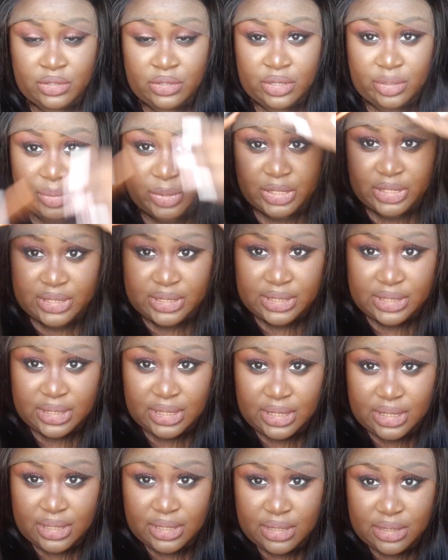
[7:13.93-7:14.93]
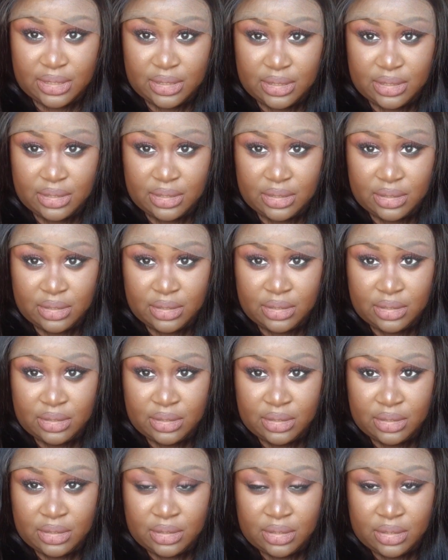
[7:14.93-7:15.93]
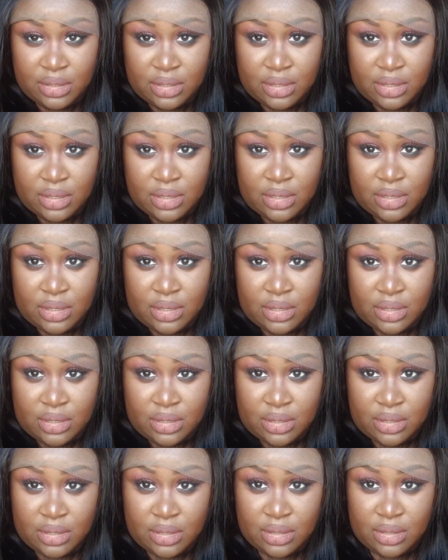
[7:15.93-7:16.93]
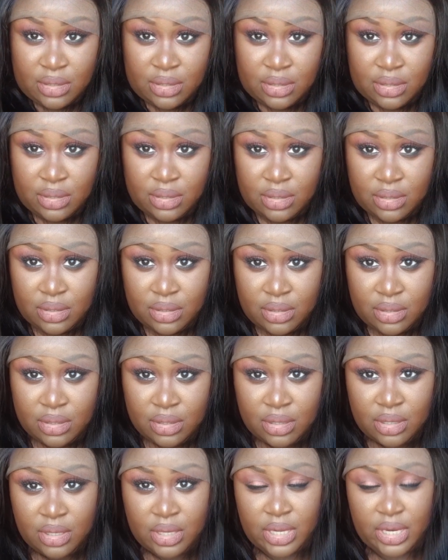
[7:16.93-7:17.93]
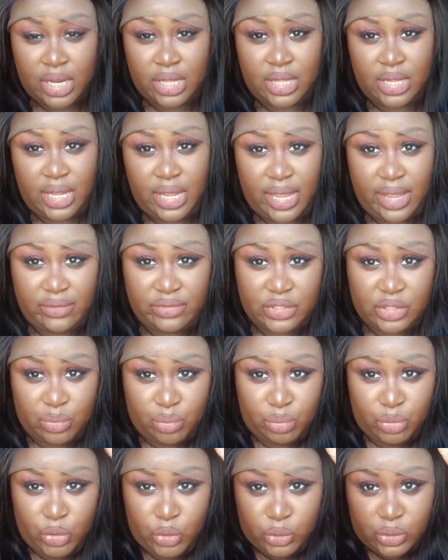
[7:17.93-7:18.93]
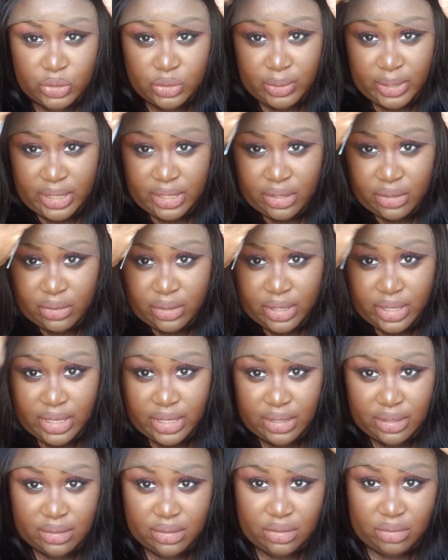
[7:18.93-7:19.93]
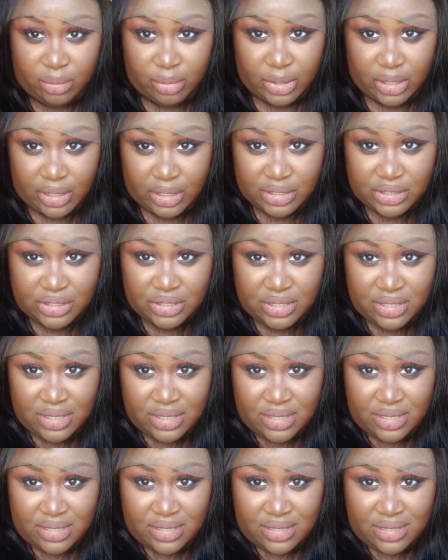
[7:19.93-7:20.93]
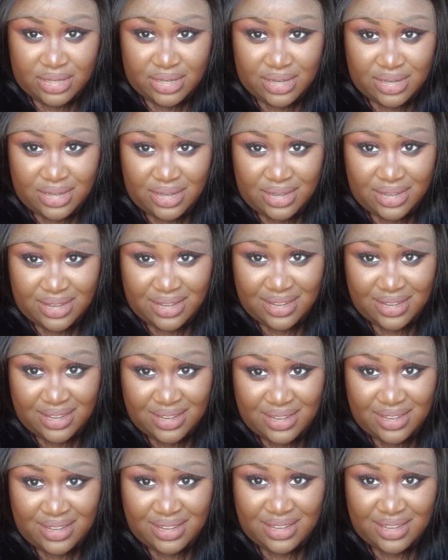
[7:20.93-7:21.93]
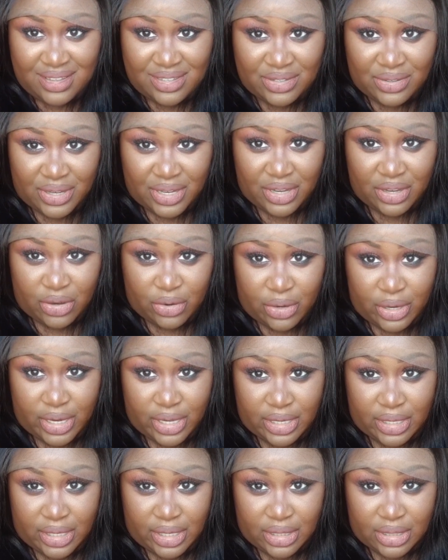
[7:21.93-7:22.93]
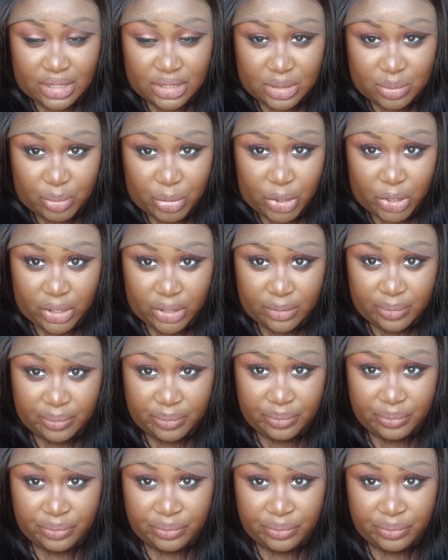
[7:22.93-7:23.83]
Let me see. And I think I have some mousse, so I can go ahead and, oh gosh. So I can go ahead and get this part.